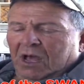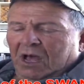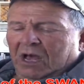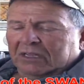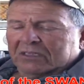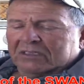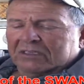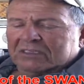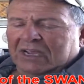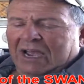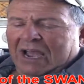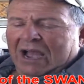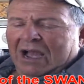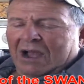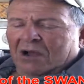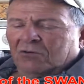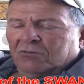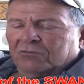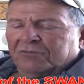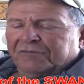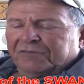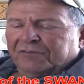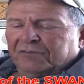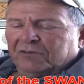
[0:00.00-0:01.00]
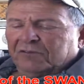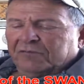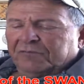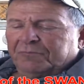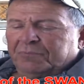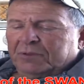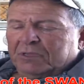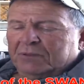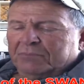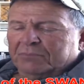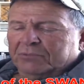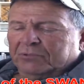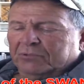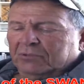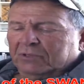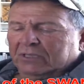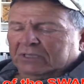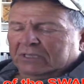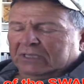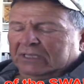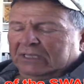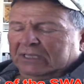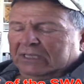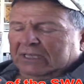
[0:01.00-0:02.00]
a town full of people,
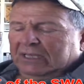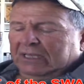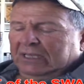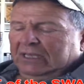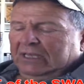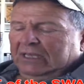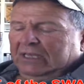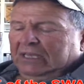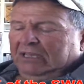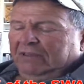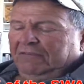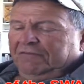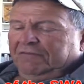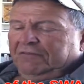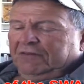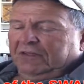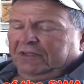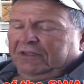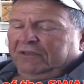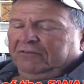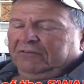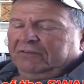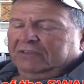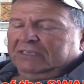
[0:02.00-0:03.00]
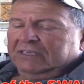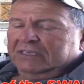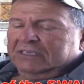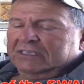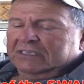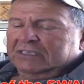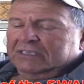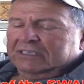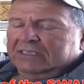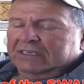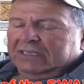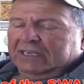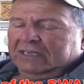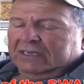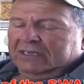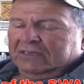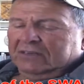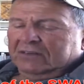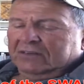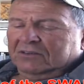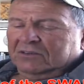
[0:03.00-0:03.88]
he figured, this is it.